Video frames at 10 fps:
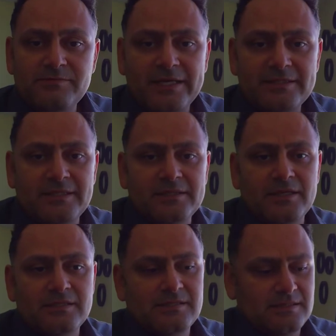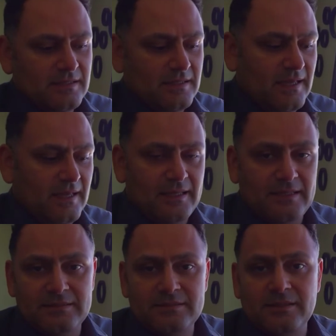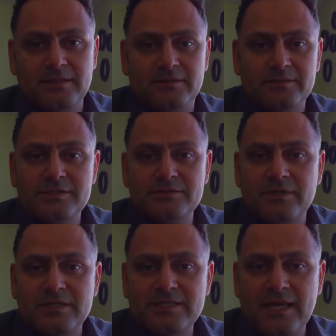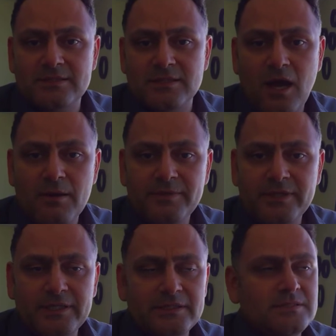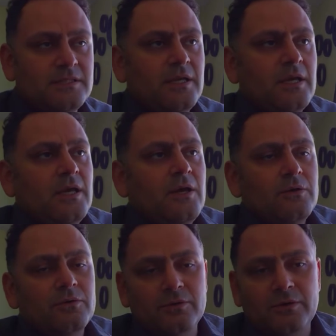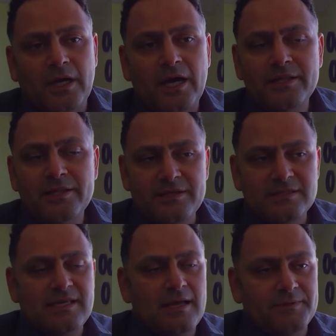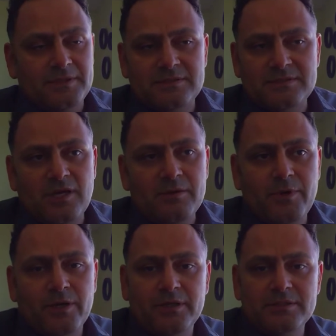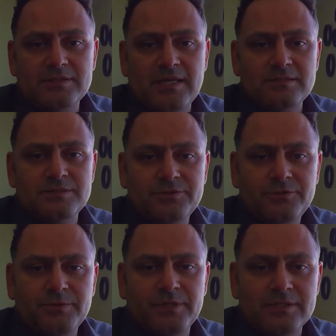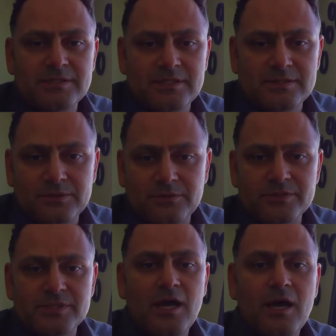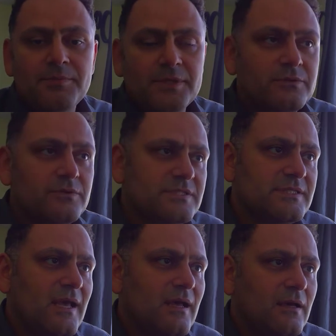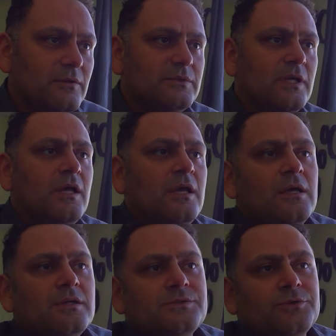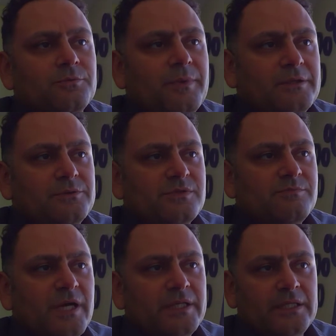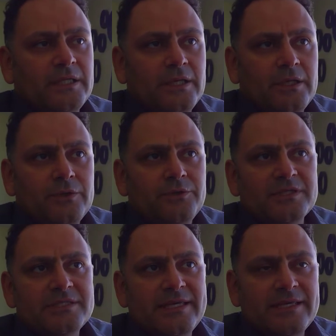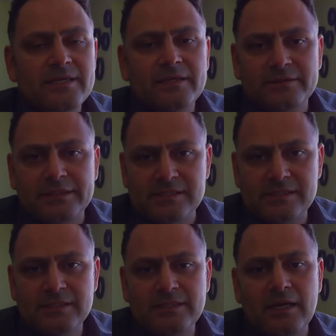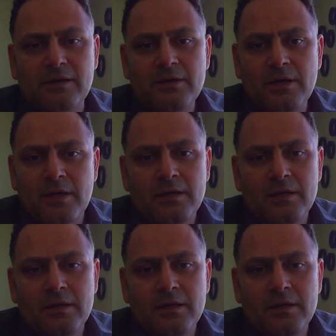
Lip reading: might hit us and restaurants can't operate, or other things happen. Stock markets has turbulences, it goes up, it goes down, so you might lose money. You're taking a risk. Now,